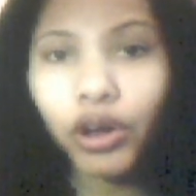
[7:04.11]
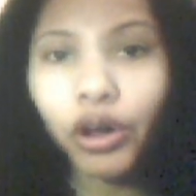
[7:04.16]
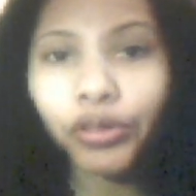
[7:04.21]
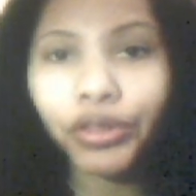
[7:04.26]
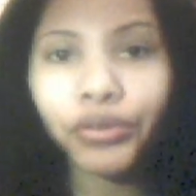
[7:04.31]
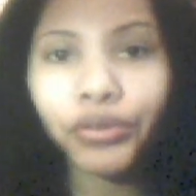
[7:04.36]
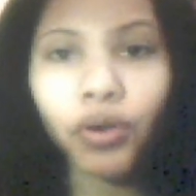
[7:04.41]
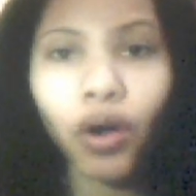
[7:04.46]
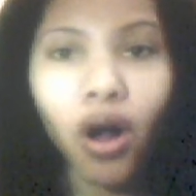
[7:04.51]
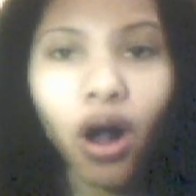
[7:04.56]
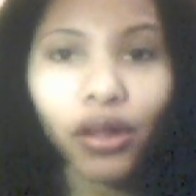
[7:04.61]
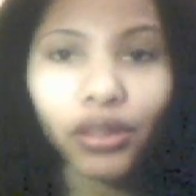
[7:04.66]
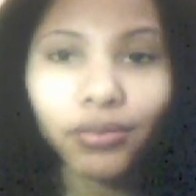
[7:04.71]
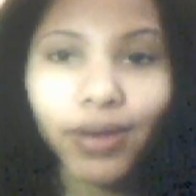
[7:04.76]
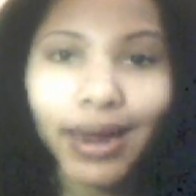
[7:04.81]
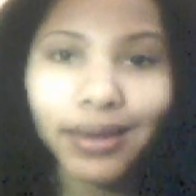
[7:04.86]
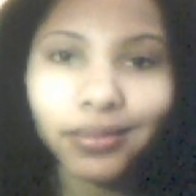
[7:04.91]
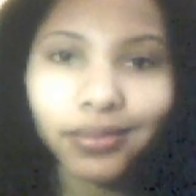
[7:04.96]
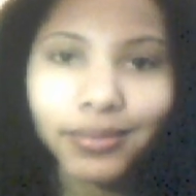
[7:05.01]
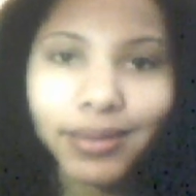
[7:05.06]
go through all the
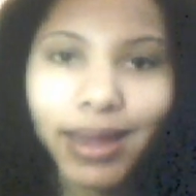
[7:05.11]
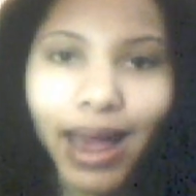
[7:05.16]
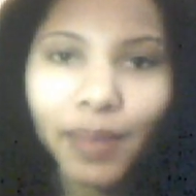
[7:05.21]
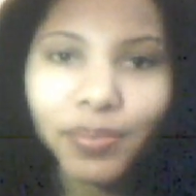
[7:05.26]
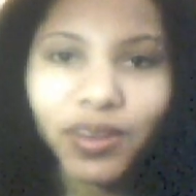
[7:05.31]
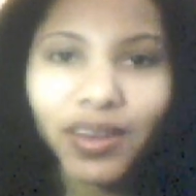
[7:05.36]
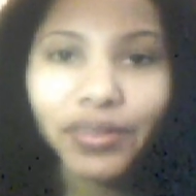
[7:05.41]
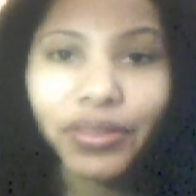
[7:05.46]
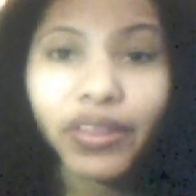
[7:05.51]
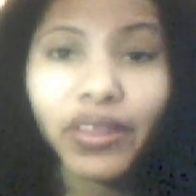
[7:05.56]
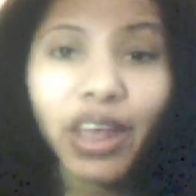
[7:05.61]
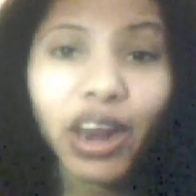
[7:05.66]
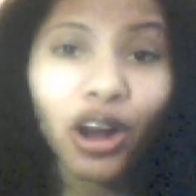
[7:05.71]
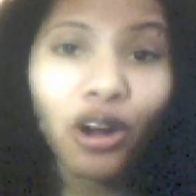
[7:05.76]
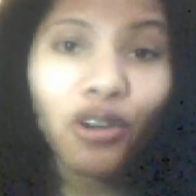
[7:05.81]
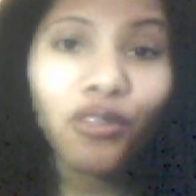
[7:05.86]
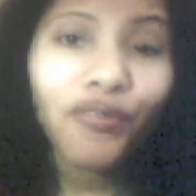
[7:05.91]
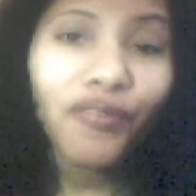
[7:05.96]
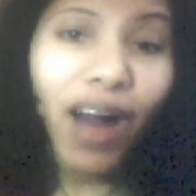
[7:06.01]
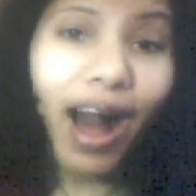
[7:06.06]
right steps and then they
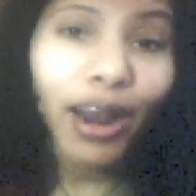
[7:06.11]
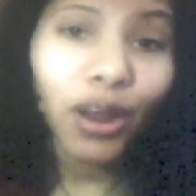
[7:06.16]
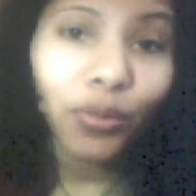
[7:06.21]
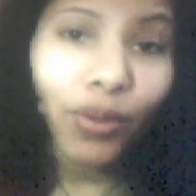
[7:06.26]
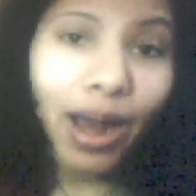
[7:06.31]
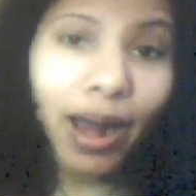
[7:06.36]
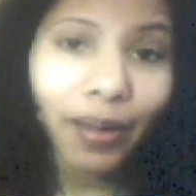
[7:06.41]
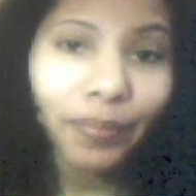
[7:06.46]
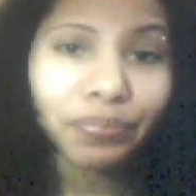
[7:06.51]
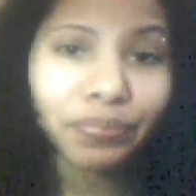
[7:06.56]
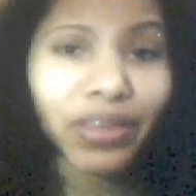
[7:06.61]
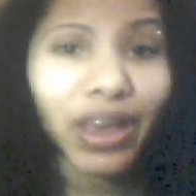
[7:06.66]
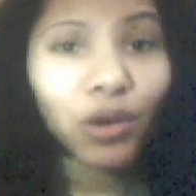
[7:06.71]
don't follow up.